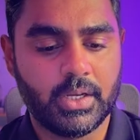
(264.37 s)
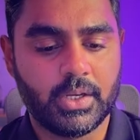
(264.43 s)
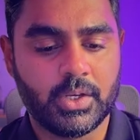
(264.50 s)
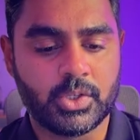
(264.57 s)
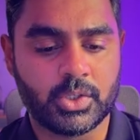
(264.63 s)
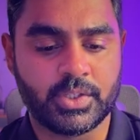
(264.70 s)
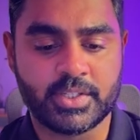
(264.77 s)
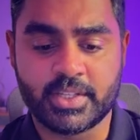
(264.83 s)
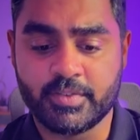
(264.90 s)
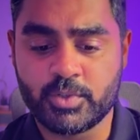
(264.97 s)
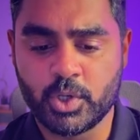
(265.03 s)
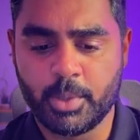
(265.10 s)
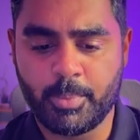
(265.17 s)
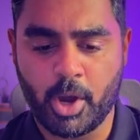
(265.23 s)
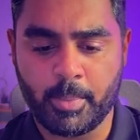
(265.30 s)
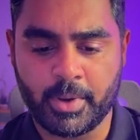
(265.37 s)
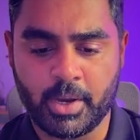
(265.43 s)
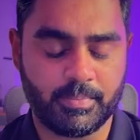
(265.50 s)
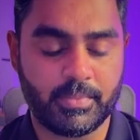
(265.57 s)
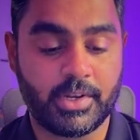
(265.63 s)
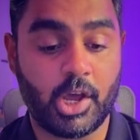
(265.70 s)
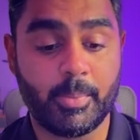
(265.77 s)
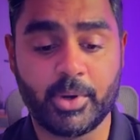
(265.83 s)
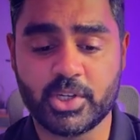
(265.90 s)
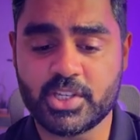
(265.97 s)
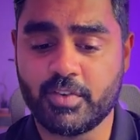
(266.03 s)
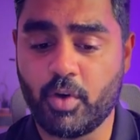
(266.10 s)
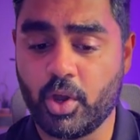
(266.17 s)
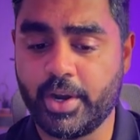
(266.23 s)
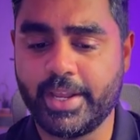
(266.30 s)
So this gives you a pop-up. Now, because
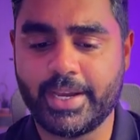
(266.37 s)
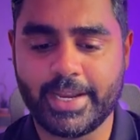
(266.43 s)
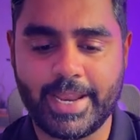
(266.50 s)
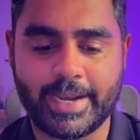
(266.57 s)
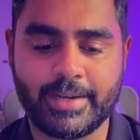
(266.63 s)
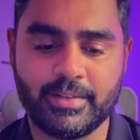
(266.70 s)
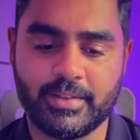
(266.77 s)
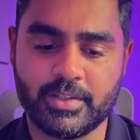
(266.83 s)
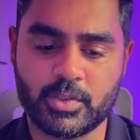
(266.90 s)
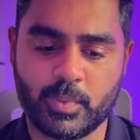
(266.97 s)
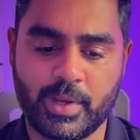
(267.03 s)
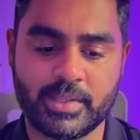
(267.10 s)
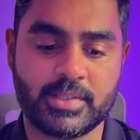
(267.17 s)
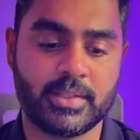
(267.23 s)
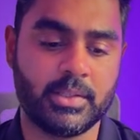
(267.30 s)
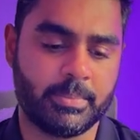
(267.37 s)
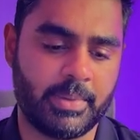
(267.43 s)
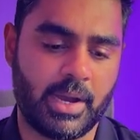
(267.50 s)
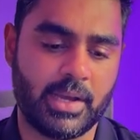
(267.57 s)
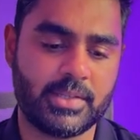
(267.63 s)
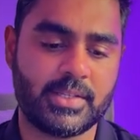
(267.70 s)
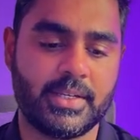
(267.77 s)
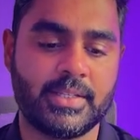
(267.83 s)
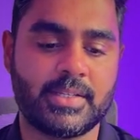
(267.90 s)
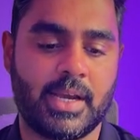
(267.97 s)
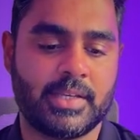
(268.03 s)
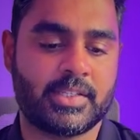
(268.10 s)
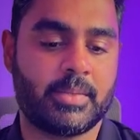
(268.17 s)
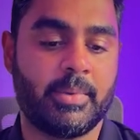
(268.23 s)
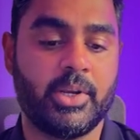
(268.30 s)
I've already connected this once in the past, it's
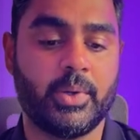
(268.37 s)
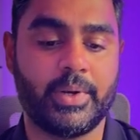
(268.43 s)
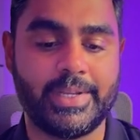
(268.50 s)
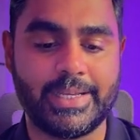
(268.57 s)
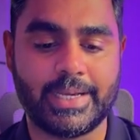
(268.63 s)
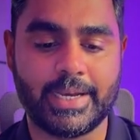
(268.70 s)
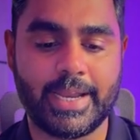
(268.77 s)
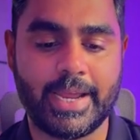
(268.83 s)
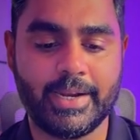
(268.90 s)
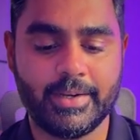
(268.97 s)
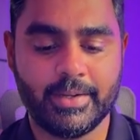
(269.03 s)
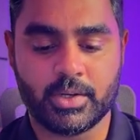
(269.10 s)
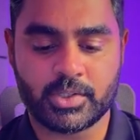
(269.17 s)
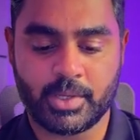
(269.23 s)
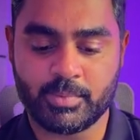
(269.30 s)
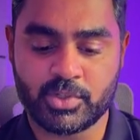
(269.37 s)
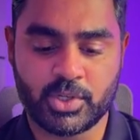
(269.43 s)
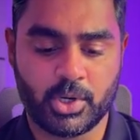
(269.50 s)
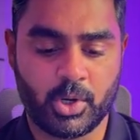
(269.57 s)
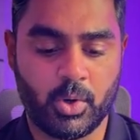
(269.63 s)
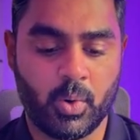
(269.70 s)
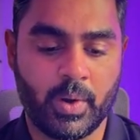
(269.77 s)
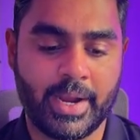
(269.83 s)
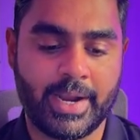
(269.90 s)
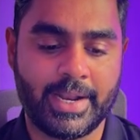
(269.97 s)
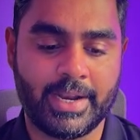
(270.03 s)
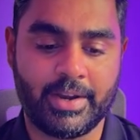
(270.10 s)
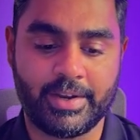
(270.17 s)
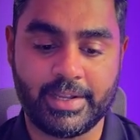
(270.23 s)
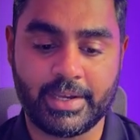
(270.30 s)
asked me to reconnect. So I'm just going to go ahead
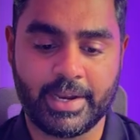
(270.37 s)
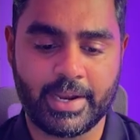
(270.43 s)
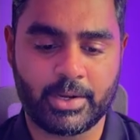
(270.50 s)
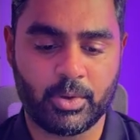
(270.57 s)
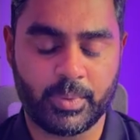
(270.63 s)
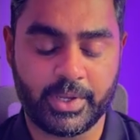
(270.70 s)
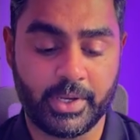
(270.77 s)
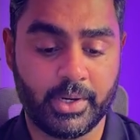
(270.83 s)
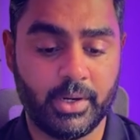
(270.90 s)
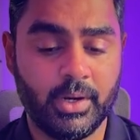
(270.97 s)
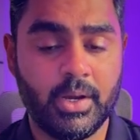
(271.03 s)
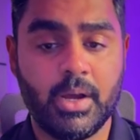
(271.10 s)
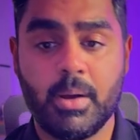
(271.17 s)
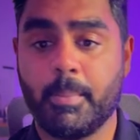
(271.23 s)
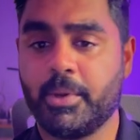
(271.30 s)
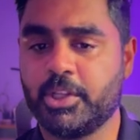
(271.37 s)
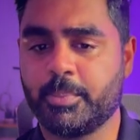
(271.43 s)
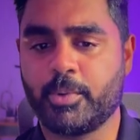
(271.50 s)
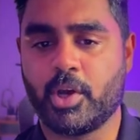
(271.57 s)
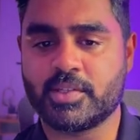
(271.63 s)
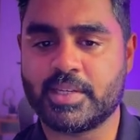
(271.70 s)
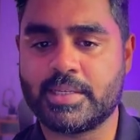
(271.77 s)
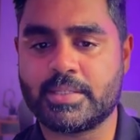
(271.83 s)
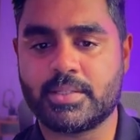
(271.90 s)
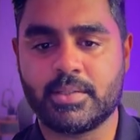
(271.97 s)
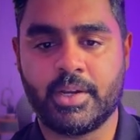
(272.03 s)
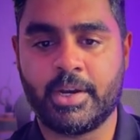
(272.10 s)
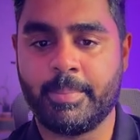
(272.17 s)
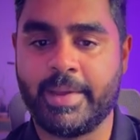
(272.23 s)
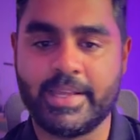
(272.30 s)
and reconnect over here. But the process
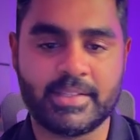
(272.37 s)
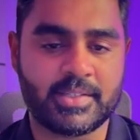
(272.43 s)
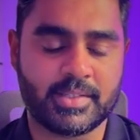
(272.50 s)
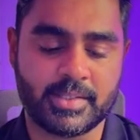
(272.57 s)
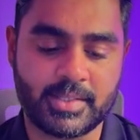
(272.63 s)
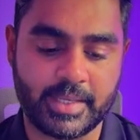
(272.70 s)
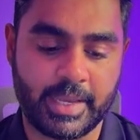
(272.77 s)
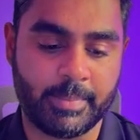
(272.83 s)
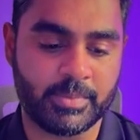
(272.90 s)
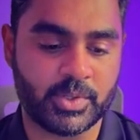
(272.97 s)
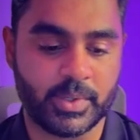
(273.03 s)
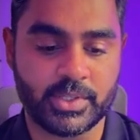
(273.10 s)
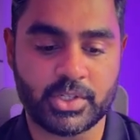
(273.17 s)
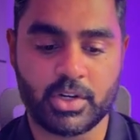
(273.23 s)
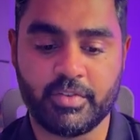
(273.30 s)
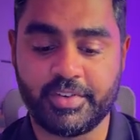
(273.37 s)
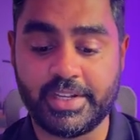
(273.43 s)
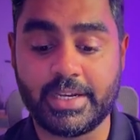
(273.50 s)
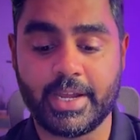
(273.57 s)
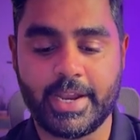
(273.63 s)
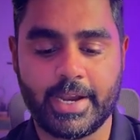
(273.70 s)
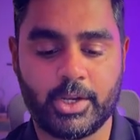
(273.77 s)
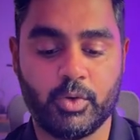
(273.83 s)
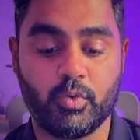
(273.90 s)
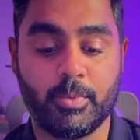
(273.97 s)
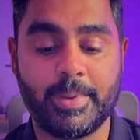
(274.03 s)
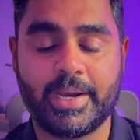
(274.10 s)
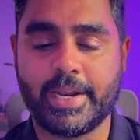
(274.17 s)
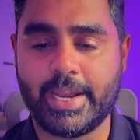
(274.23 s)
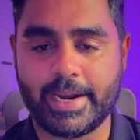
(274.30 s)
remains the same. So instead of reconnect, you would
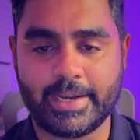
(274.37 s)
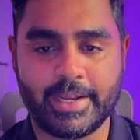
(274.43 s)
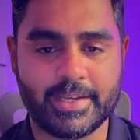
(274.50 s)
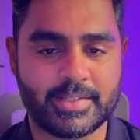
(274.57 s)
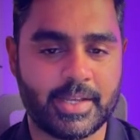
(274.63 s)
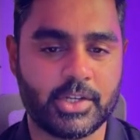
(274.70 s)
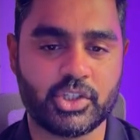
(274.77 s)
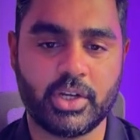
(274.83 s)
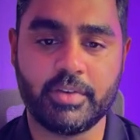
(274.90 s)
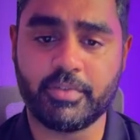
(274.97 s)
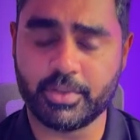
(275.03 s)
be connecting essentially for the